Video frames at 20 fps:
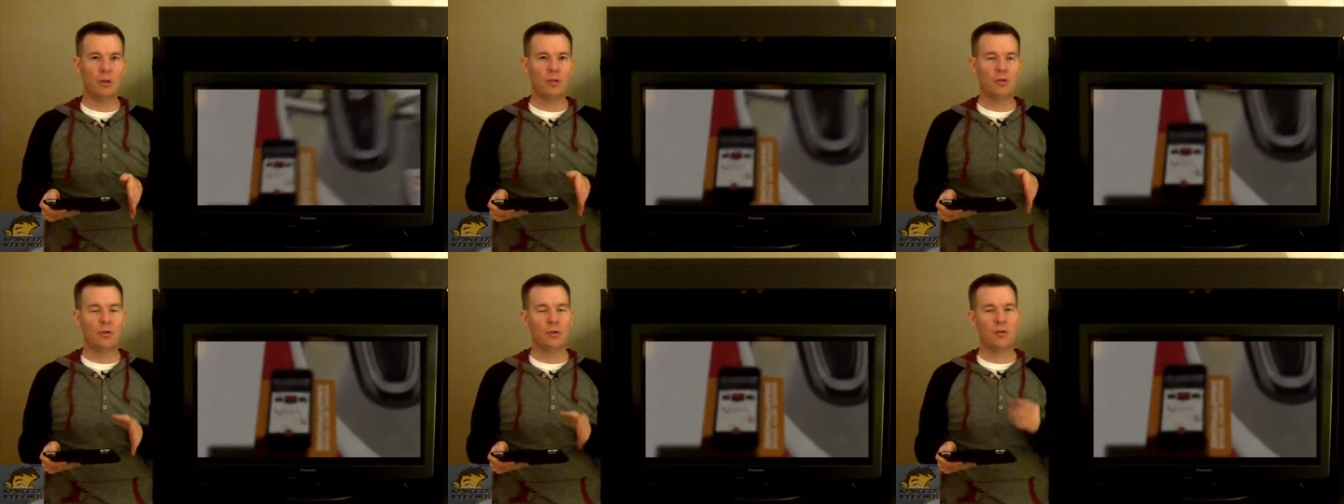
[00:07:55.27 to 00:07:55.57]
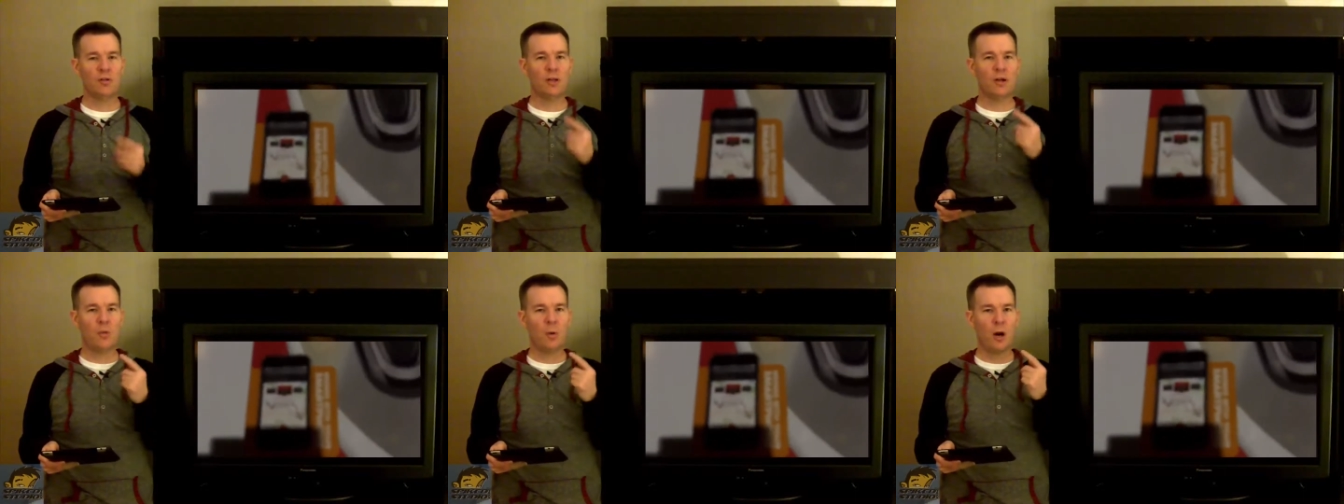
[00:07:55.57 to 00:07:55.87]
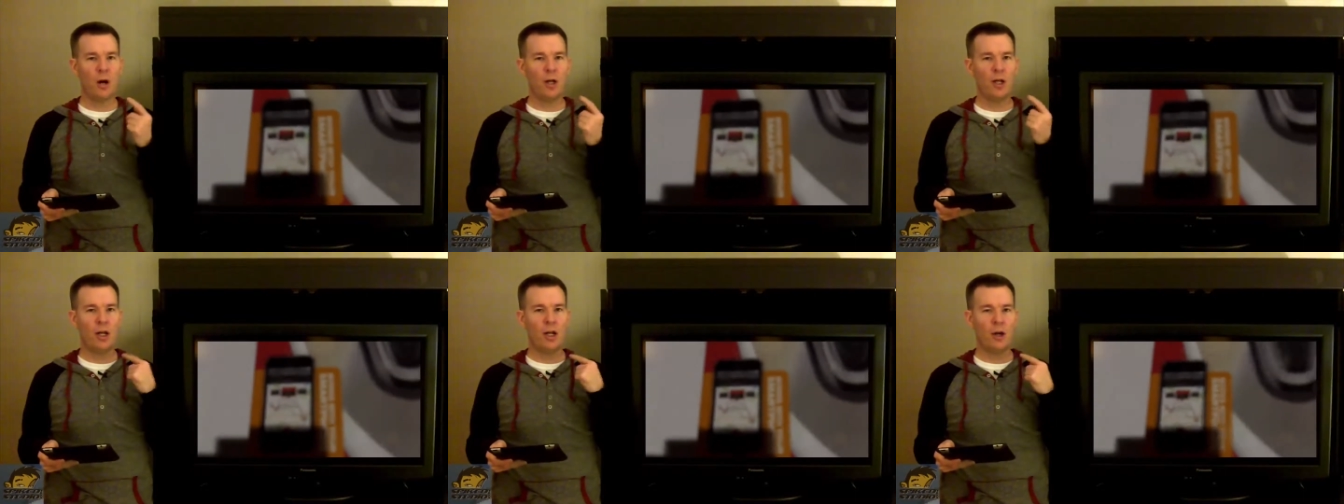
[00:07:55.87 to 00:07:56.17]
So instead of
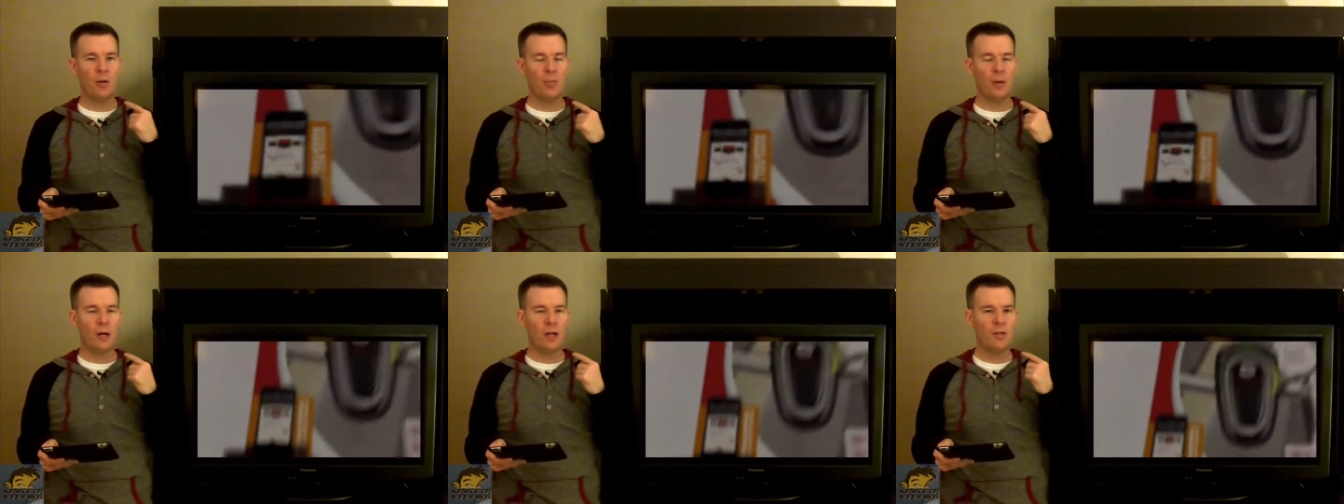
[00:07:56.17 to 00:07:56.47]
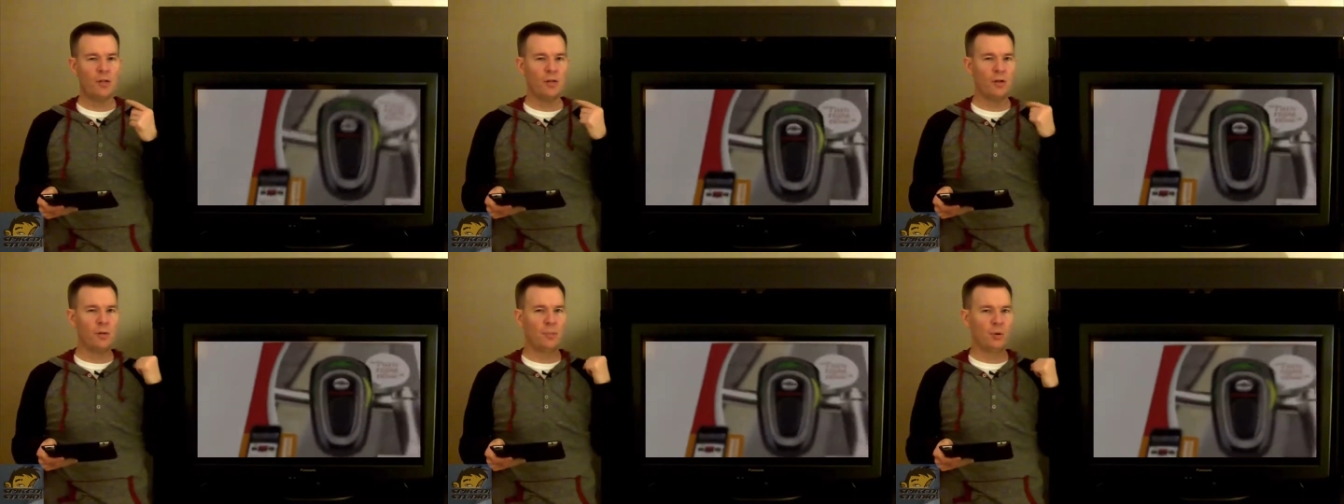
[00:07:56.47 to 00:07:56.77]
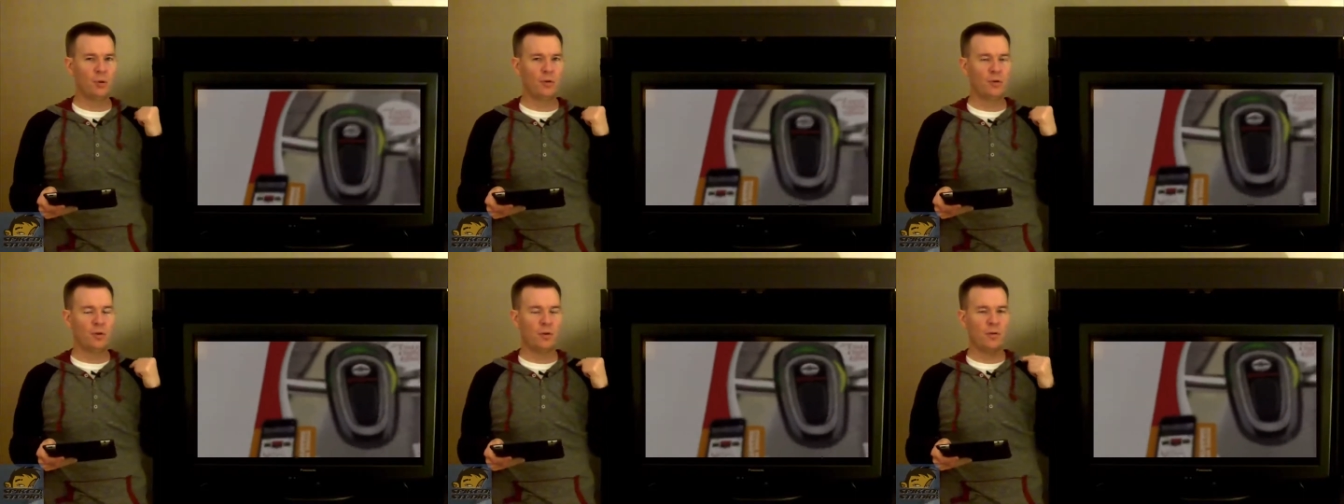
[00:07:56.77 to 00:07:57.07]
wearing earbuds that are
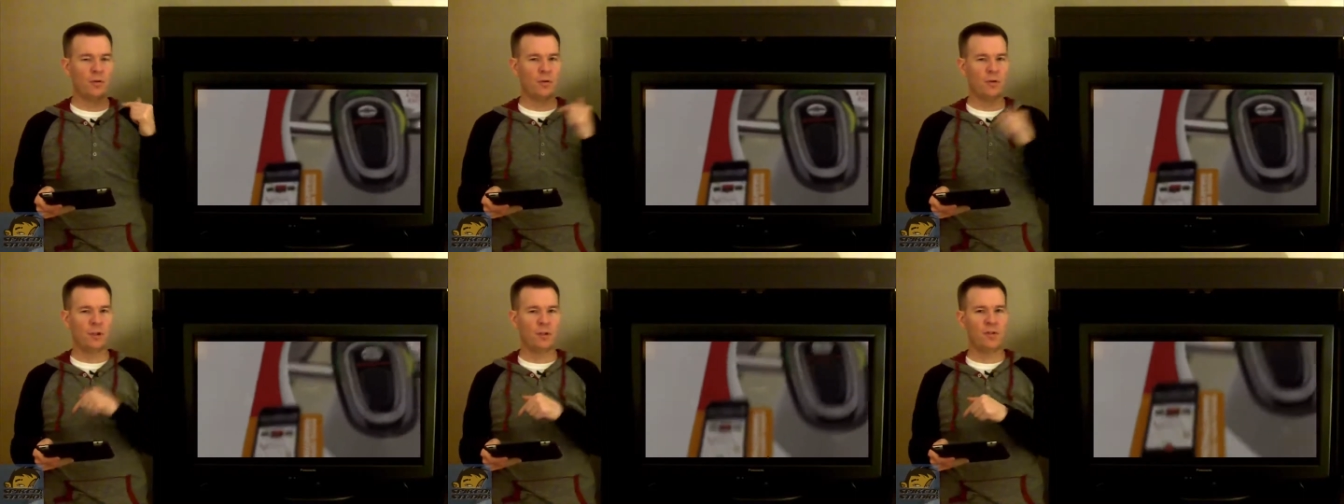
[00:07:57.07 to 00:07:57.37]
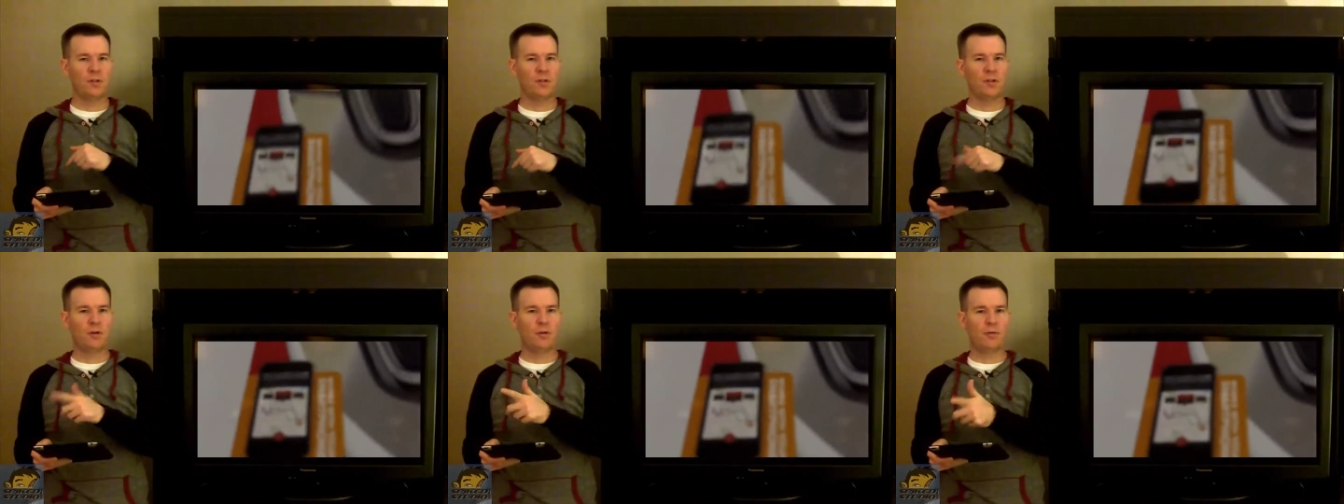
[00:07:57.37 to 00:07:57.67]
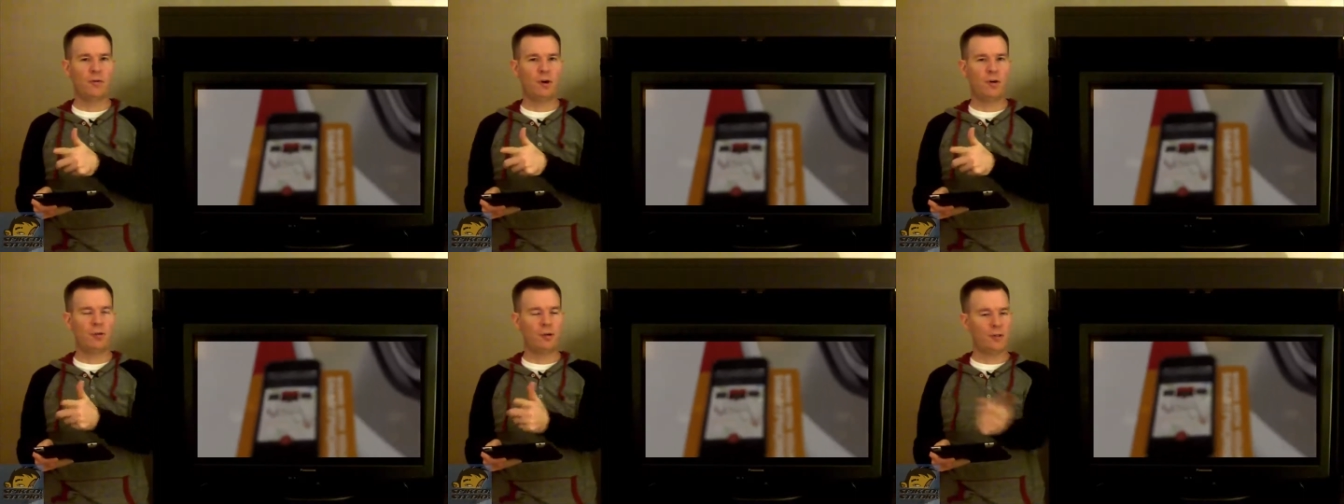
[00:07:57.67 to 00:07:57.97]
Bluetooth to listen to
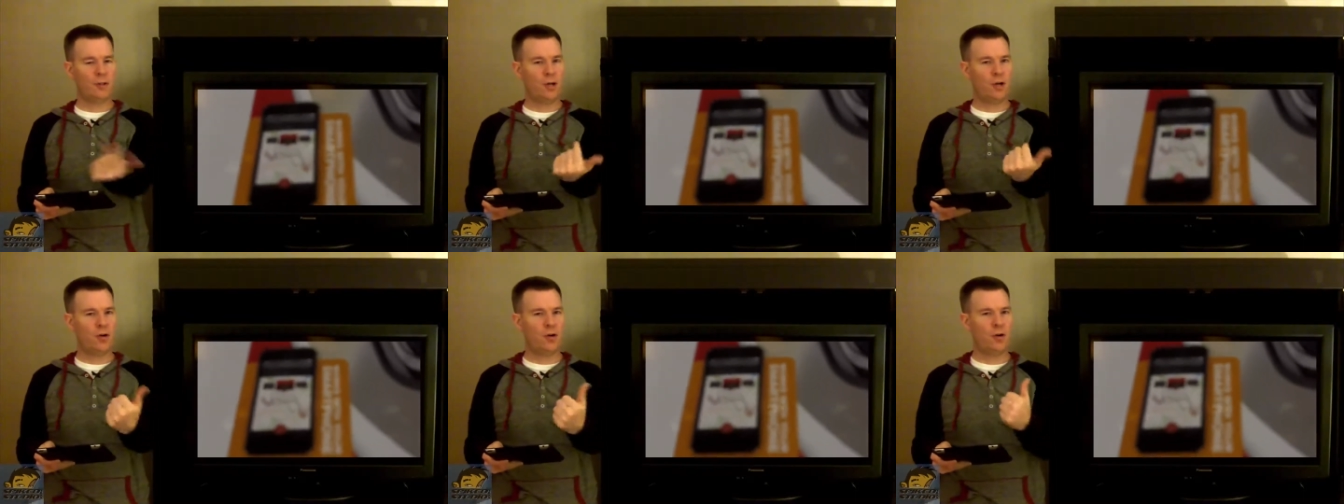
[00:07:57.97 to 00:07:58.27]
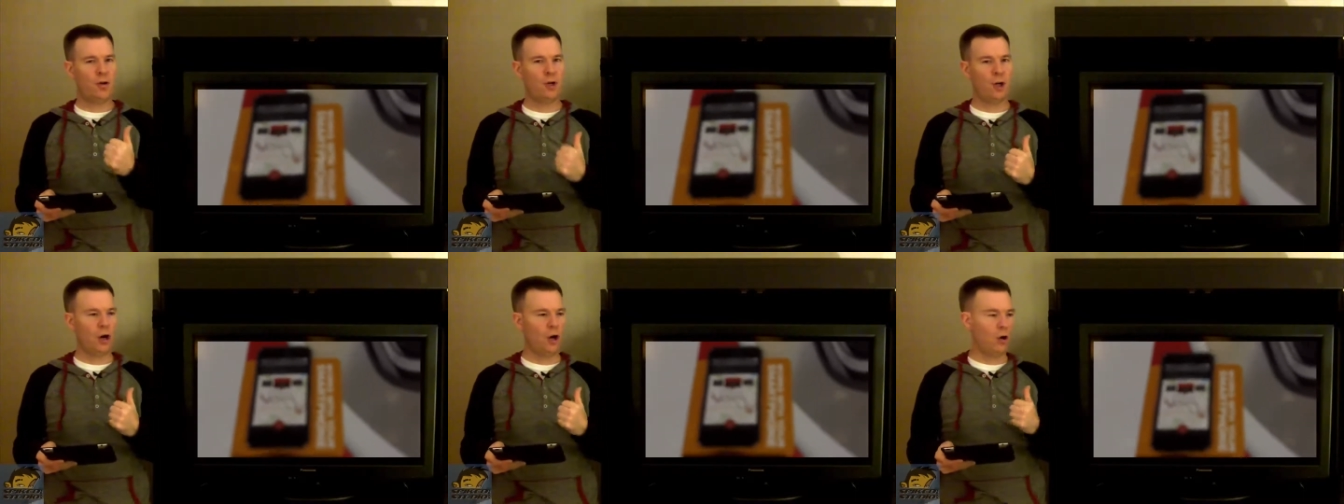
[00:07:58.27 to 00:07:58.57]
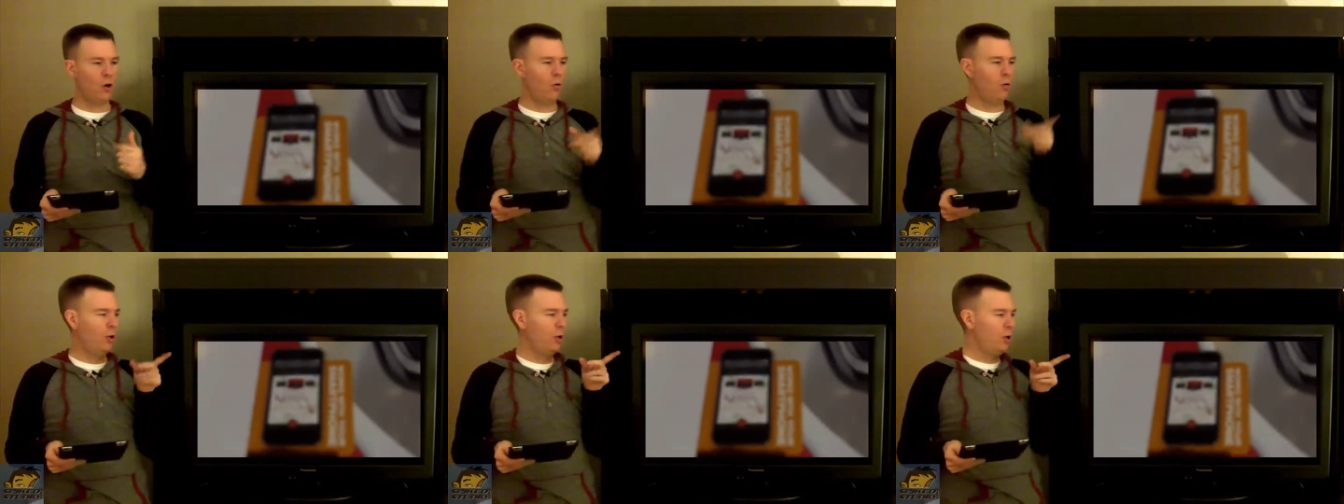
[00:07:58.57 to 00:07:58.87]
your phone to tell you to
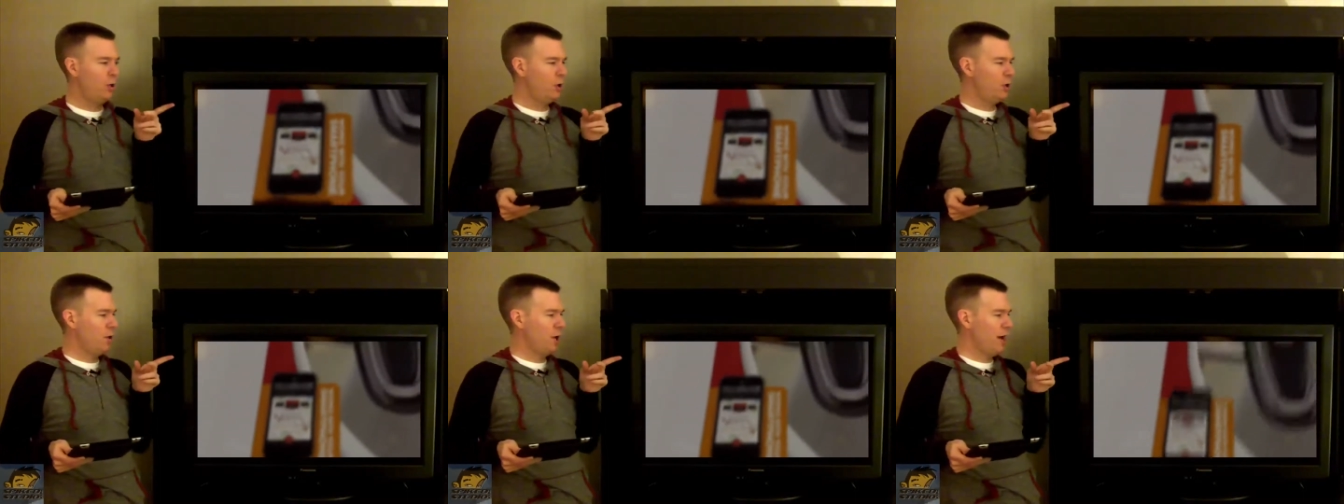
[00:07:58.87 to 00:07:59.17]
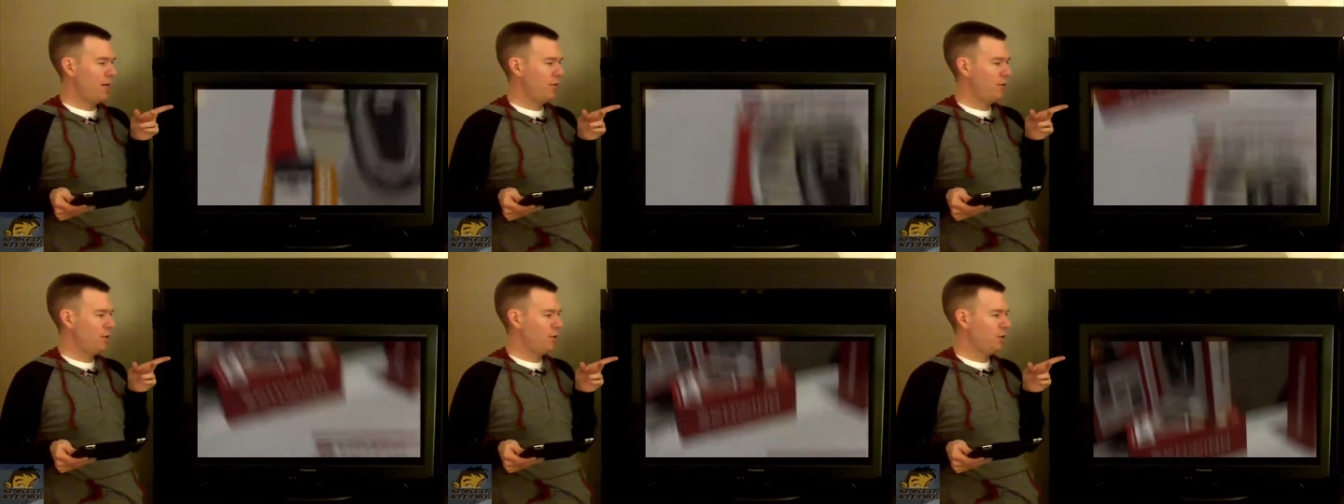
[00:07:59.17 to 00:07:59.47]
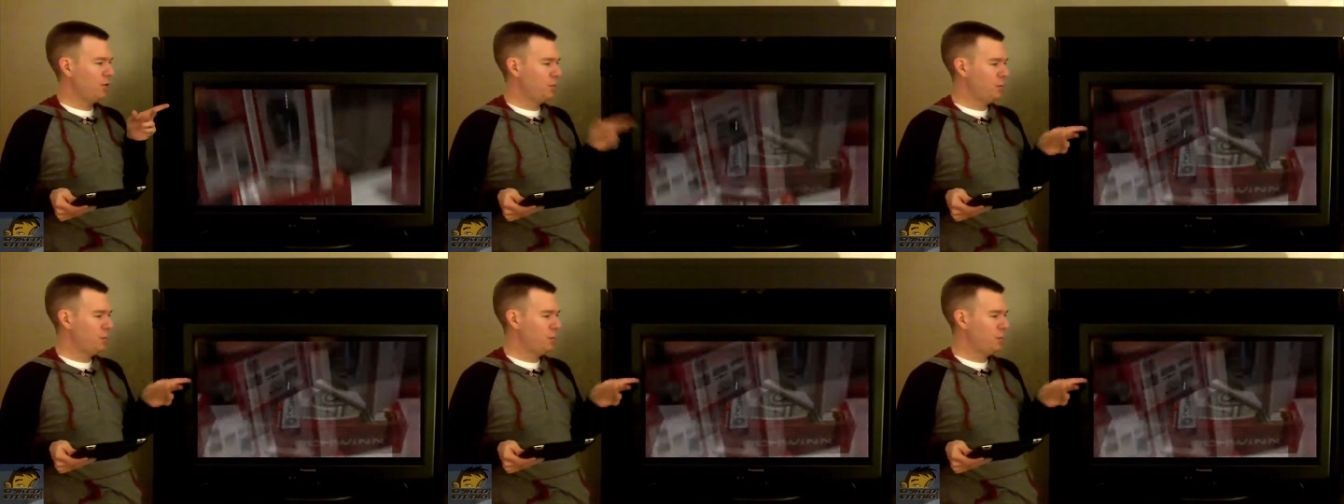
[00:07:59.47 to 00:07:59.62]
go, you have a little